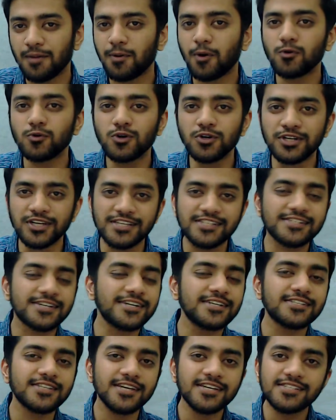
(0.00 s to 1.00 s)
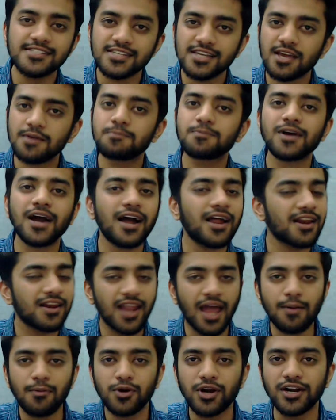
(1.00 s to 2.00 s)
to discuss is Ipca
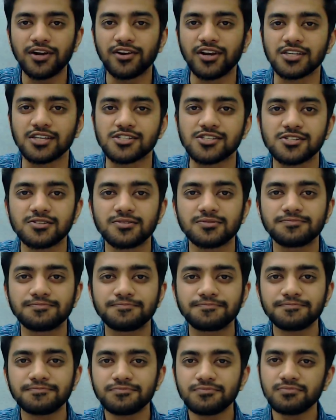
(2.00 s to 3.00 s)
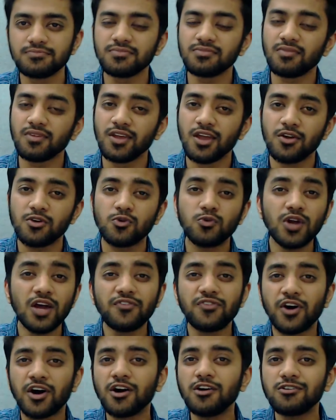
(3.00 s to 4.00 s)
Laboratories. You would have
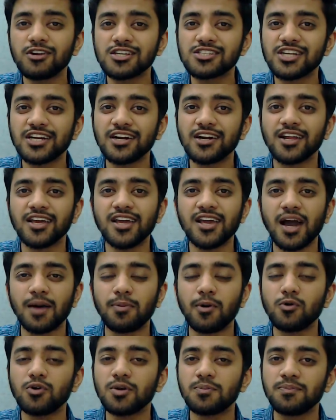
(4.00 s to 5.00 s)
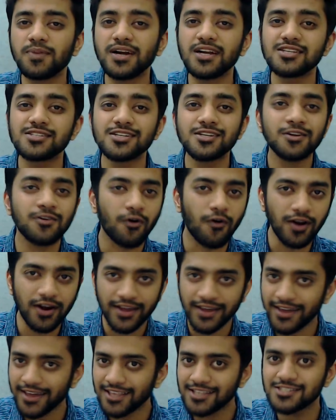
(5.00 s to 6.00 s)
heard recently about a medicine called
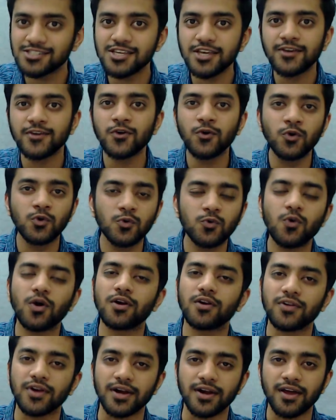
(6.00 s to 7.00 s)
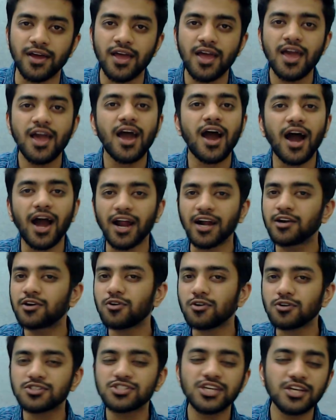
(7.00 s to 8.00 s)
HCQ200,
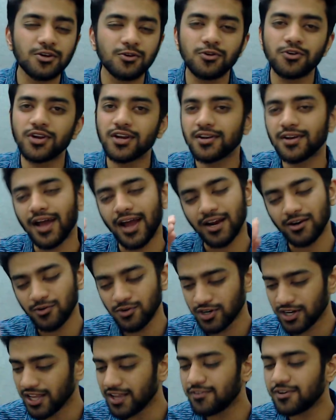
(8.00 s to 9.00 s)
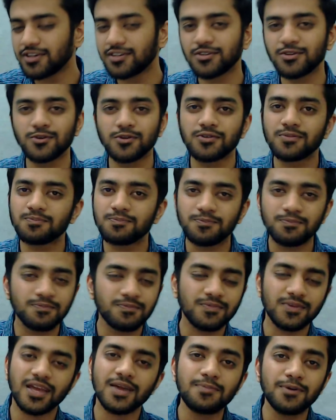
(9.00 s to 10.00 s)
hydroxychloroquine. I don't even
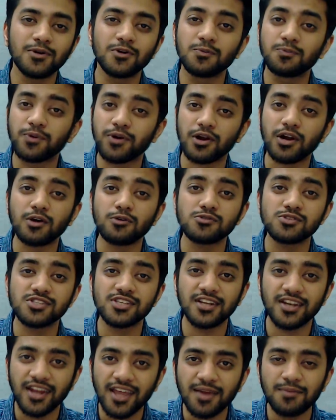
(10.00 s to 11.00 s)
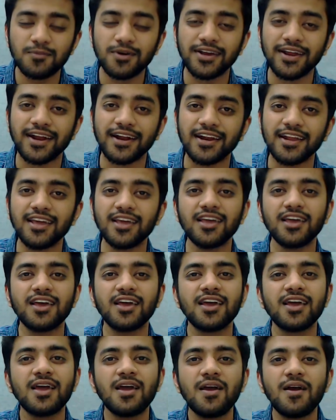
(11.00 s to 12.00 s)
able to pronounce the name correctly.
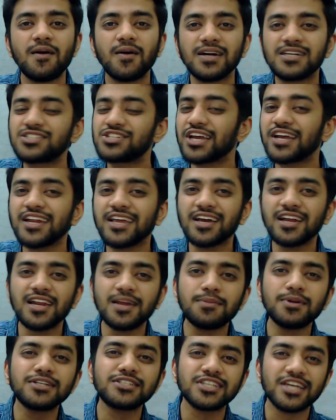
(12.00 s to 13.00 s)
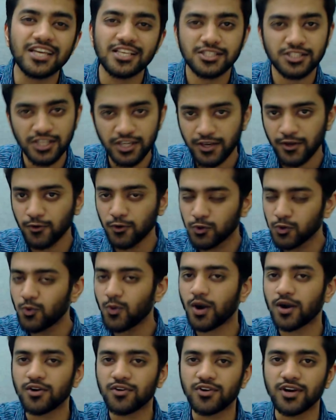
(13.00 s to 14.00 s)
Its technical name is
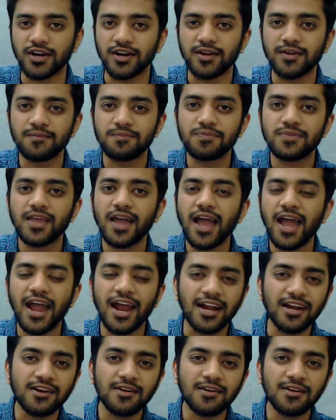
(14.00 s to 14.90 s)
HCQ200, and